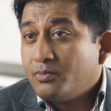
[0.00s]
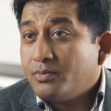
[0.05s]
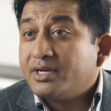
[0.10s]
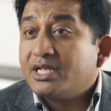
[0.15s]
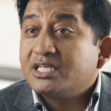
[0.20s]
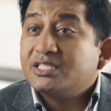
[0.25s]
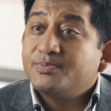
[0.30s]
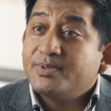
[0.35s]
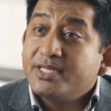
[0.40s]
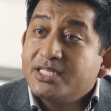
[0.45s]

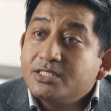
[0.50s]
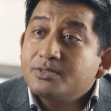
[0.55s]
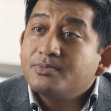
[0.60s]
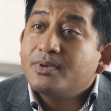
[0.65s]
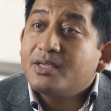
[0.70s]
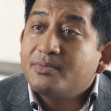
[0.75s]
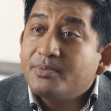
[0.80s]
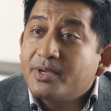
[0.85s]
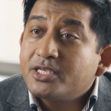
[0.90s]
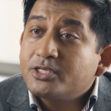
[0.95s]
When I speak
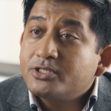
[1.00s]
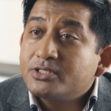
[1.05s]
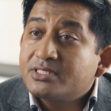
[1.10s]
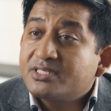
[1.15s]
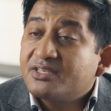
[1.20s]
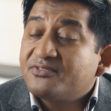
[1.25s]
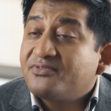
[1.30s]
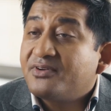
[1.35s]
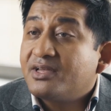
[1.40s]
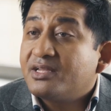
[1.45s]
to my
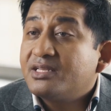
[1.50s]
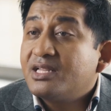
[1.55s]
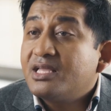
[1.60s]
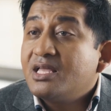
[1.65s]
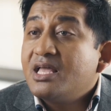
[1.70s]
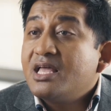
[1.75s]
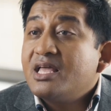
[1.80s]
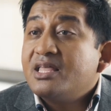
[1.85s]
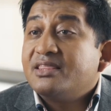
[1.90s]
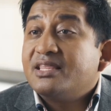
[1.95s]
patients, I find
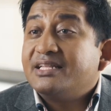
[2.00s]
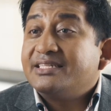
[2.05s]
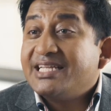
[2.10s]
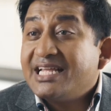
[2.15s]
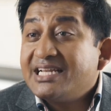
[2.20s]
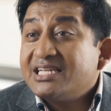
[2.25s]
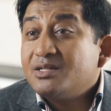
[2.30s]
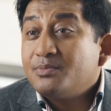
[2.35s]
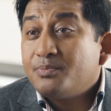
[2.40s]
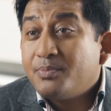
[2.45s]
that
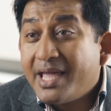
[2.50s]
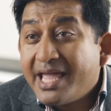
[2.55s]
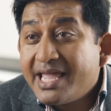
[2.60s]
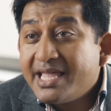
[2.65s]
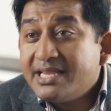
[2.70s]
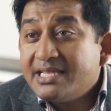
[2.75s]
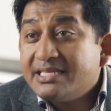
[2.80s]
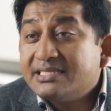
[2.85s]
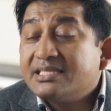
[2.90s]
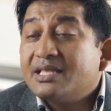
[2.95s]
dental
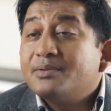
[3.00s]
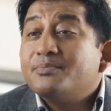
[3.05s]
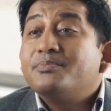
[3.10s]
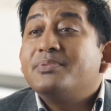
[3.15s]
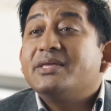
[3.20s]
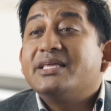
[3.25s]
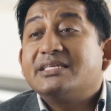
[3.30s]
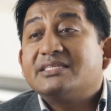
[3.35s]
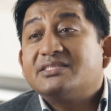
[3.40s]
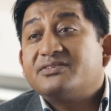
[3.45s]
pain is their
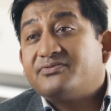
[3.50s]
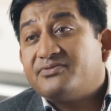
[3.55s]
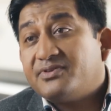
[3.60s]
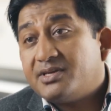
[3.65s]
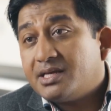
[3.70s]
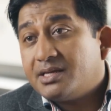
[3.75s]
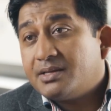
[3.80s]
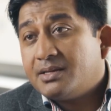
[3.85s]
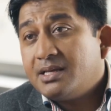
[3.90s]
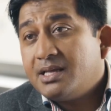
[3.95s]
biggest
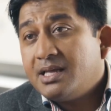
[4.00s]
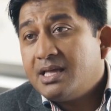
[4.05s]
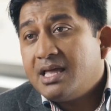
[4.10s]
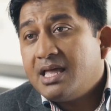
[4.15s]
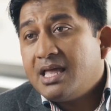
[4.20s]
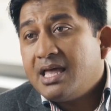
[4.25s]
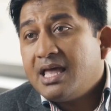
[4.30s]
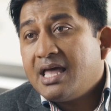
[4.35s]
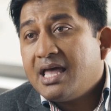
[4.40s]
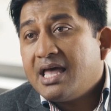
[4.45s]
fear.
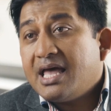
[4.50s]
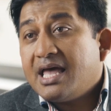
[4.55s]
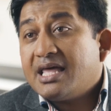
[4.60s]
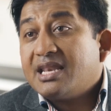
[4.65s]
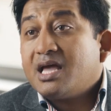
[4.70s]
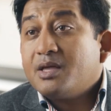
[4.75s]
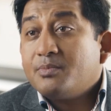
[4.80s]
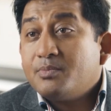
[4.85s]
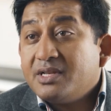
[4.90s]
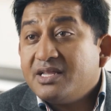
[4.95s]

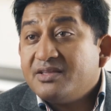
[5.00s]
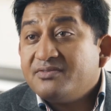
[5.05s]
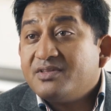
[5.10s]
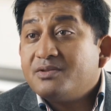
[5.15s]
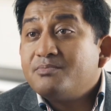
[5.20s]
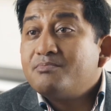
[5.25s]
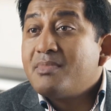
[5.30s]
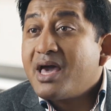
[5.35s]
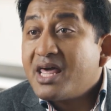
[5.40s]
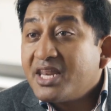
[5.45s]
And I believe
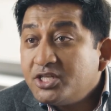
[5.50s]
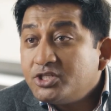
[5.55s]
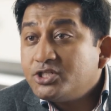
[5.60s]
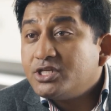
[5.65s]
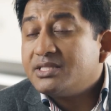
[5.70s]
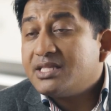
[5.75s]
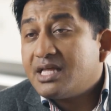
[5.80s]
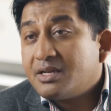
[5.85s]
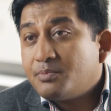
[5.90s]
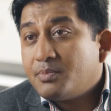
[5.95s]
that
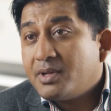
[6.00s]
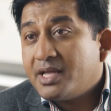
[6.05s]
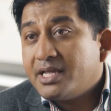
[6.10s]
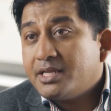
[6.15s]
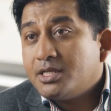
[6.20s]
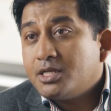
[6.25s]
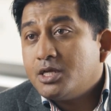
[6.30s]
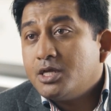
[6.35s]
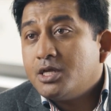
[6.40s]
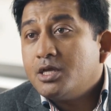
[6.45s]
managing that
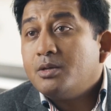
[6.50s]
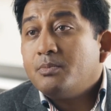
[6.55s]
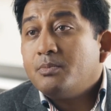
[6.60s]
pain